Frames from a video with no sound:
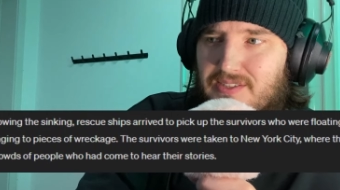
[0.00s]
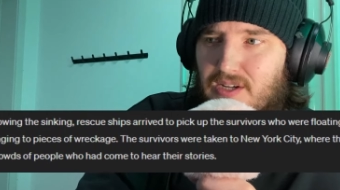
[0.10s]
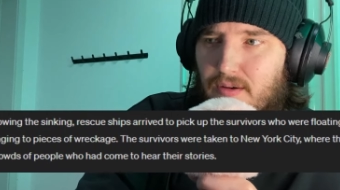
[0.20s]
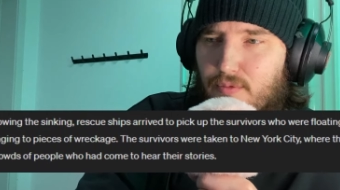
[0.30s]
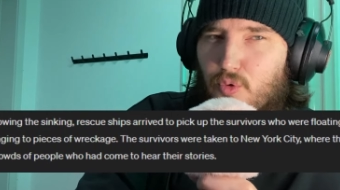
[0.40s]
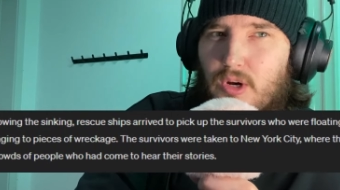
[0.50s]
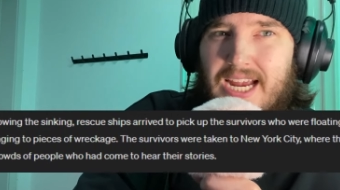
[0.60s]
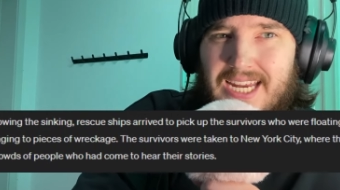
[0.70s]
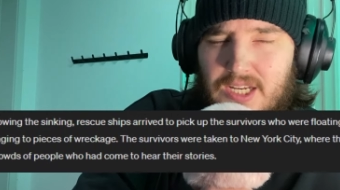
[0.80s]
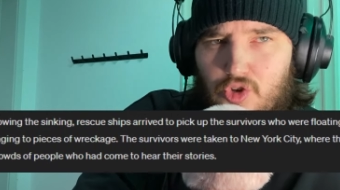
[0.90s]
of
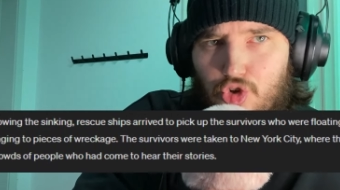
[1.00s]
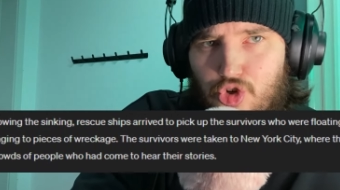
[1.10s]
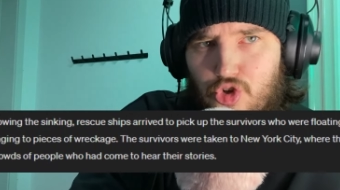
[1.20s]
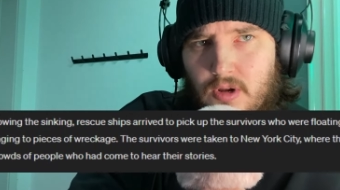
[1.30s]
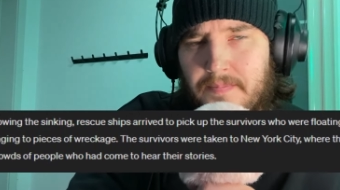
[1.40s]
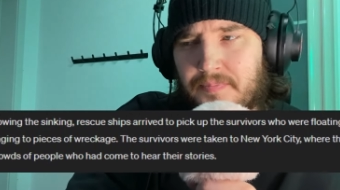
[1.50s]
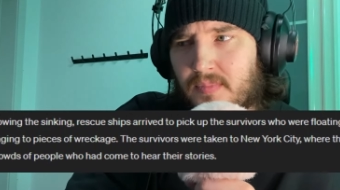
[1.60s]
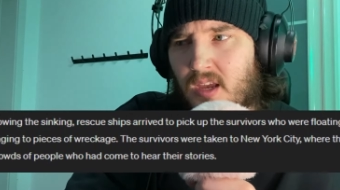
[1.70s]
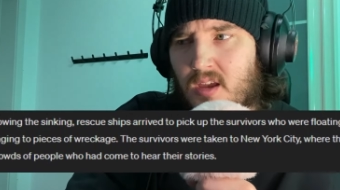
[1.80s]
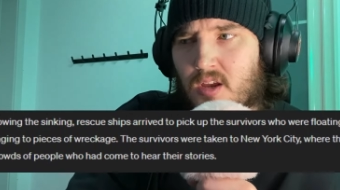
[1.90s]
wreckage.
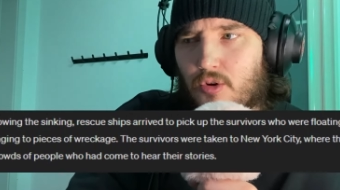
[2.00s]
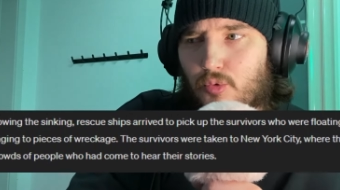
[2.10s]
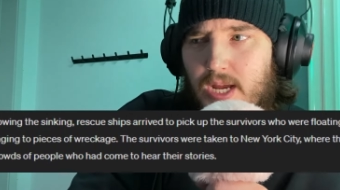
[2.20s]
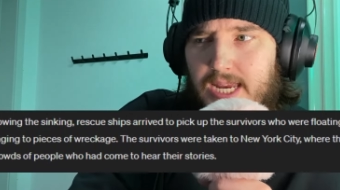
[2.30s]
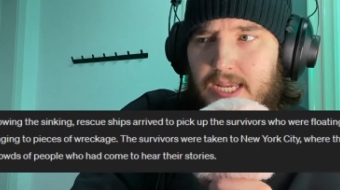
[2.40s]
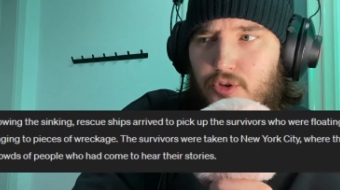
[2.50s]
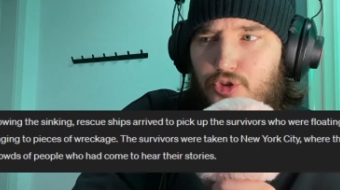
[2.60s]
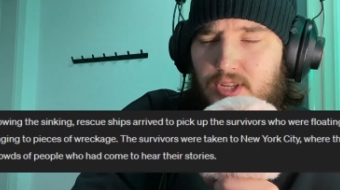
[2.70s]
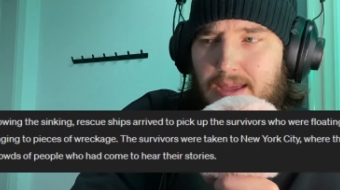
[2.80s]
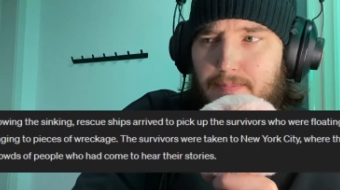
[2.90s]

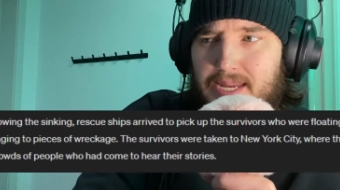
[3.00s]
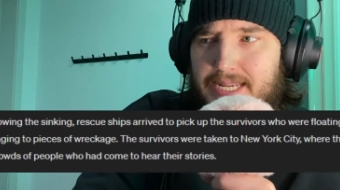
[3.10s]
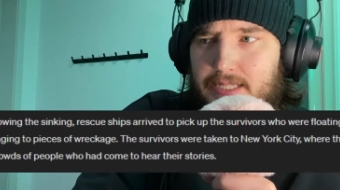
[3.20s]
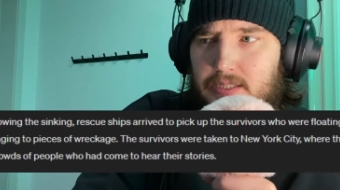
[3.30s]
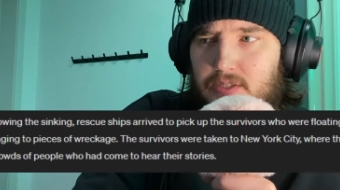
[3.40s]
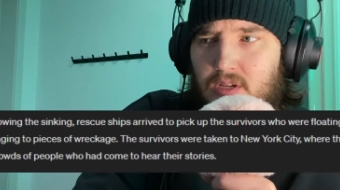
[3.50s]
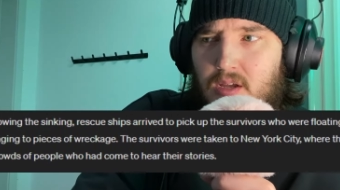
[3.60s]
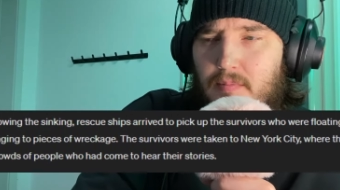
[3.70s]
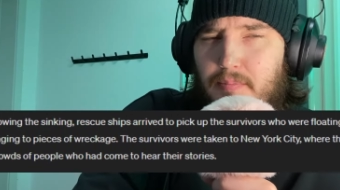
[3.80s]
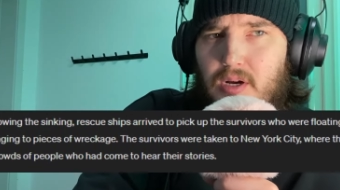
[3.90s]
Wreckage, that means
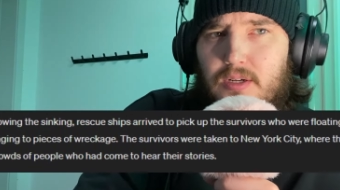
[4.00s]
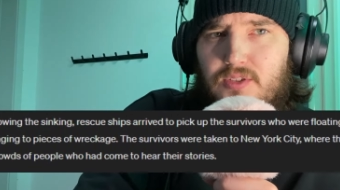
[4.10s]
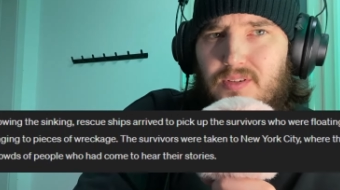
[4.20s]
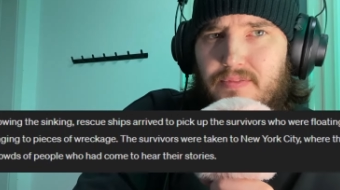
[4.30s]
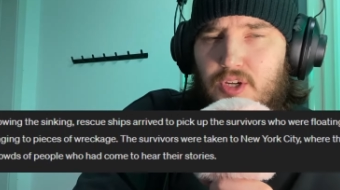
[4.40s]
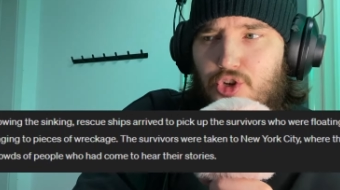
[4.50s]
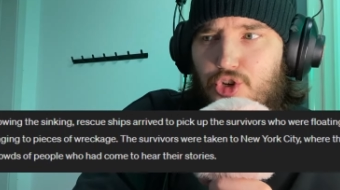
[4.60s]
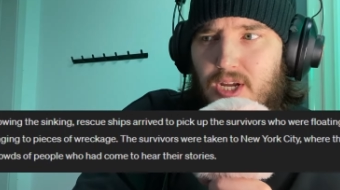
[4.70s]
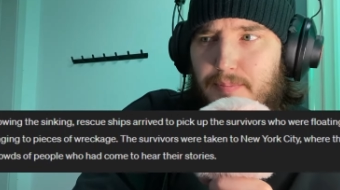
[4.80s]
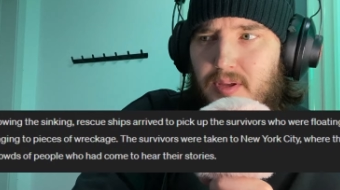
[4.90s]
parts of the
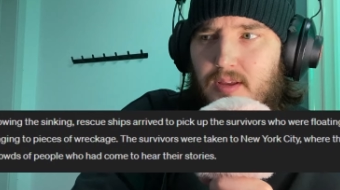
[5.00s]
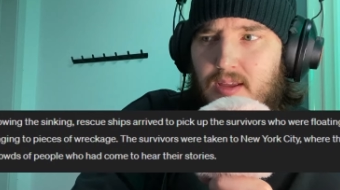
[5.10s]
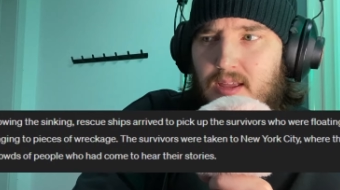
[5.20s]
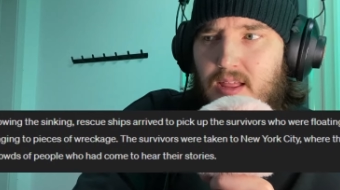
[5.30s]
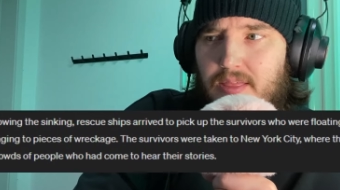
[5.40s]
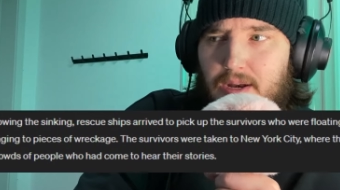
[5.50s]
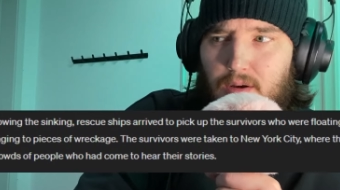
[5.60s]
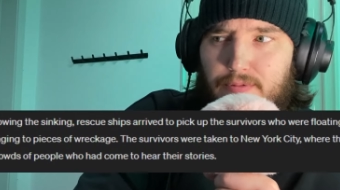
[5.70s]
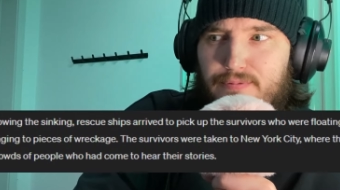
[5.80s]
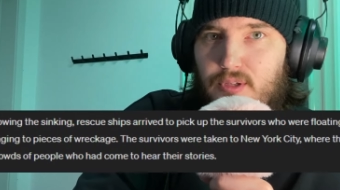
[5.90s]
ship that are
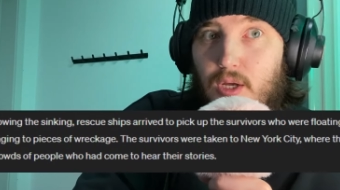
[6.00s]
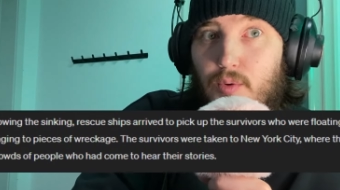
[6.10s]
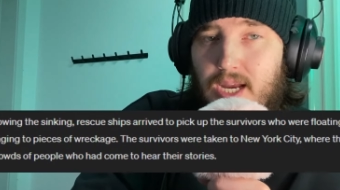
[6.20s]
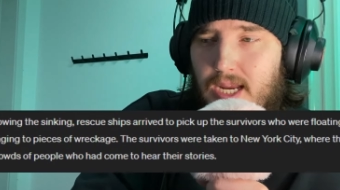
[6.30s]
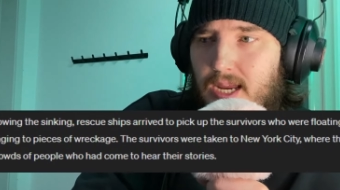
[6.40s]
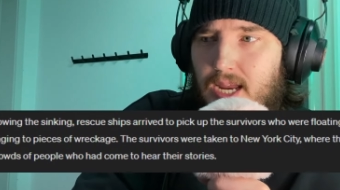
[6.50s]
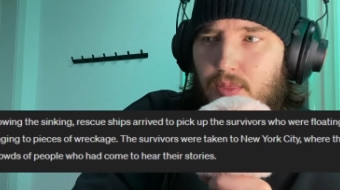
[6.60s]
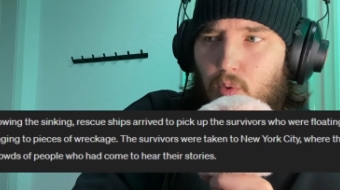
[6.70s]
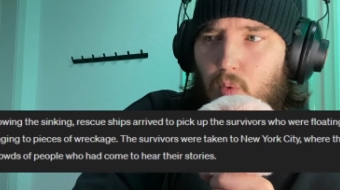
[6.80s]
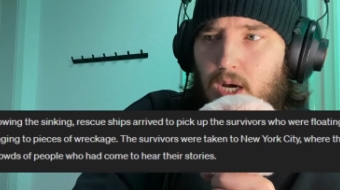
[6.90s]
floating in
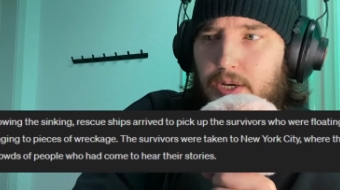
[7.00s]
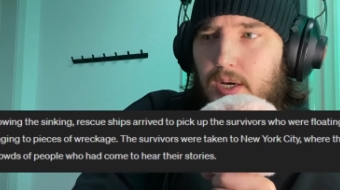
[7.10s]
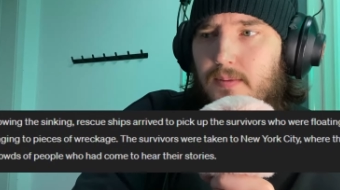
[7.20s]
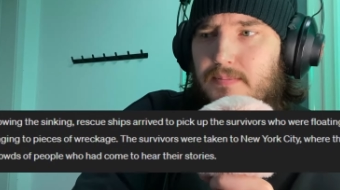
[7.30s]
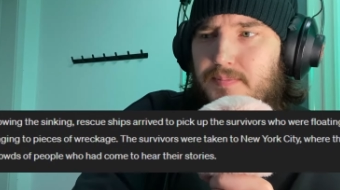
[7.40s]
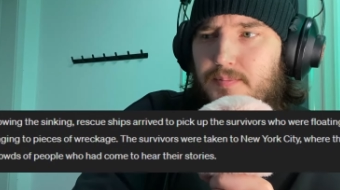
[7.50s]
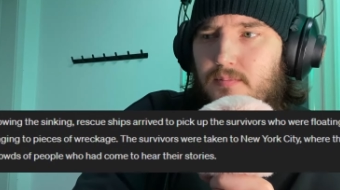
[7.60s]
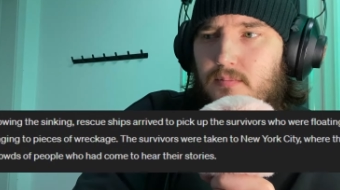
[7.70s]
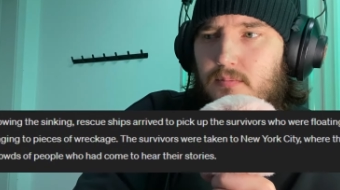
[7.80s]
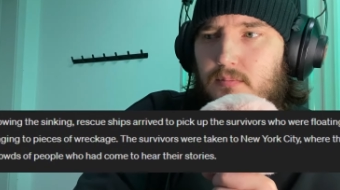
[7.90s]
the water.
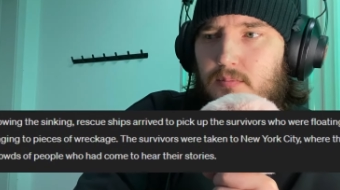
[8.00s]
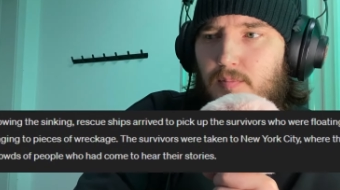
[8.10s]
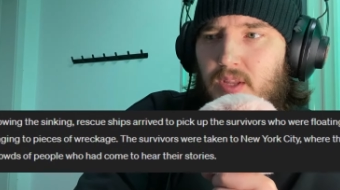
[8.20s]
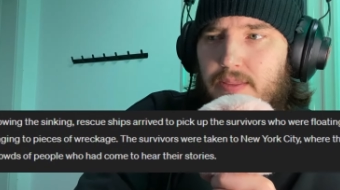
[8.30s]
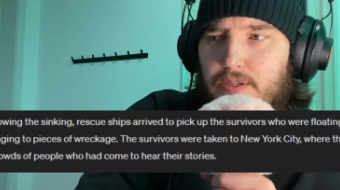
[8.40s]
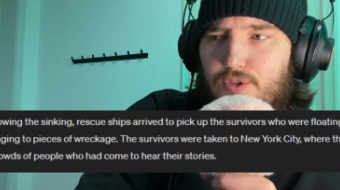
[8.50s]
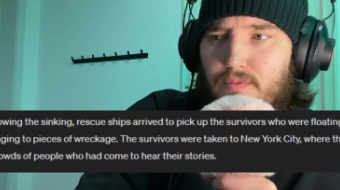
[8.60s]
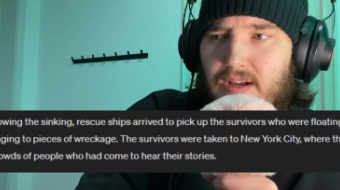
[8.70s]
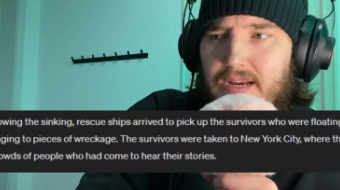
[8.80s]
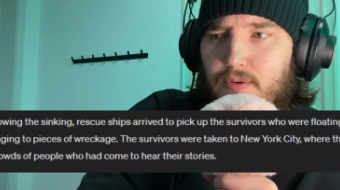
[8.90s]
The
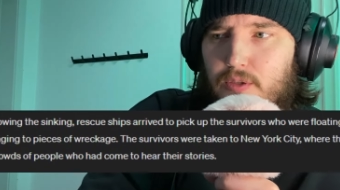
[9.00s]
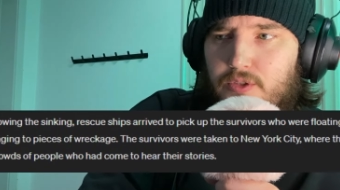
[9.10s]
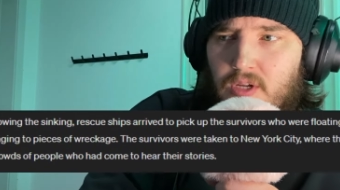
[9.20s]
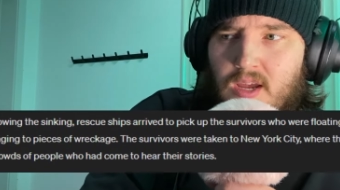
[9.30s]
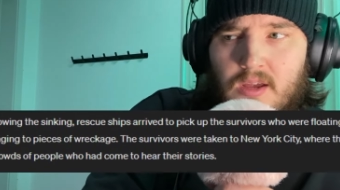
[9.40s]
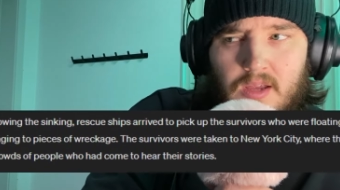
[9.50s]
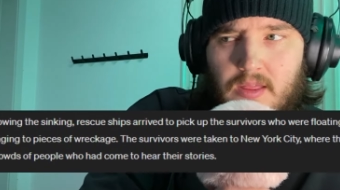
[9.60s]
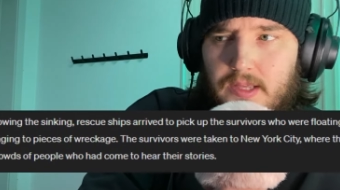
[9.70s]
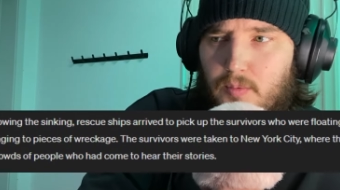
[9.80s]
survivors, they were